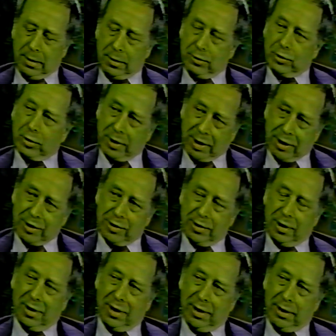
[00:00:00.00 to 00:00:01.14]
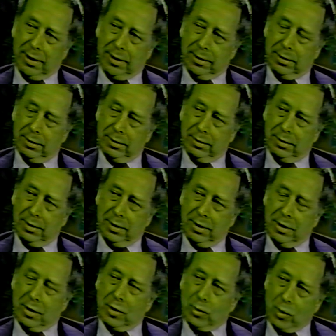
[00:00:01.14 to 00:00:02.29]
Traditionally,
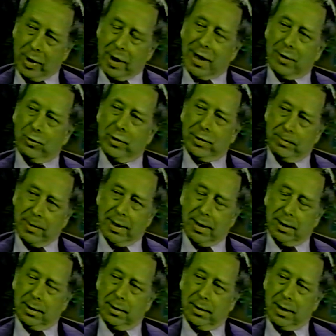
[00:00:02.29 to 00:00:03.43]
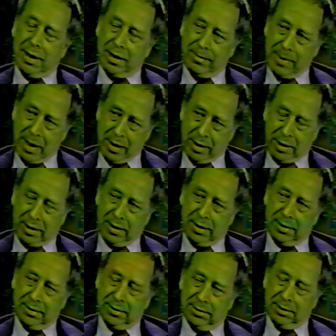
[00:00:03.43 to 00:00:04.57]
where have we been in
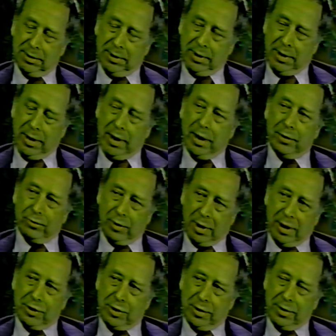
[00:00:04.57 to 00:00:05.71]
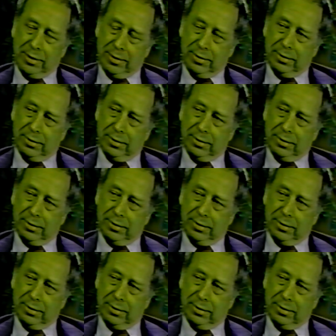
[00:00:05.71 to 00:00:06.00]
America in religion?